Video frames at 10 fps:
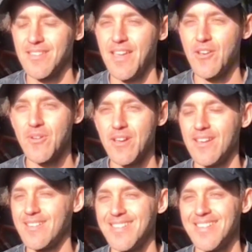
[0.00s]
How do
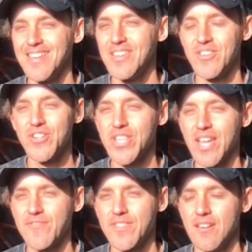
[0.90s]
you just
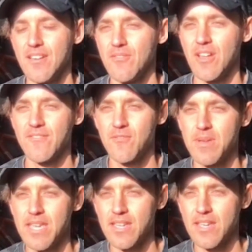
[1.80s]
have to, like, for
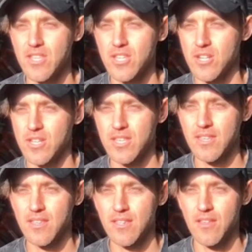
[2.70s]
me, it's
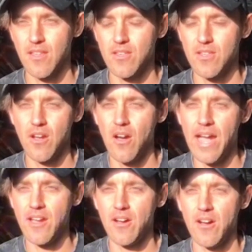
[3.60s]
just
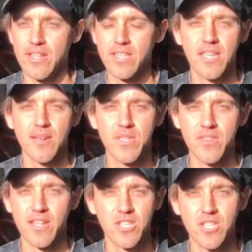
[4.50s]
I accept
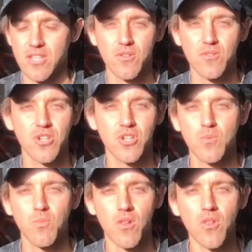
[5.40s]
that's
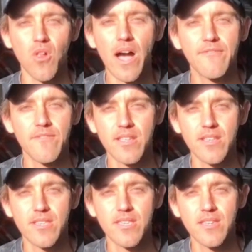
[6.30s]
just what life
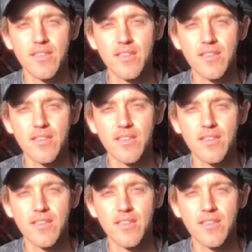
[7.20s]
is.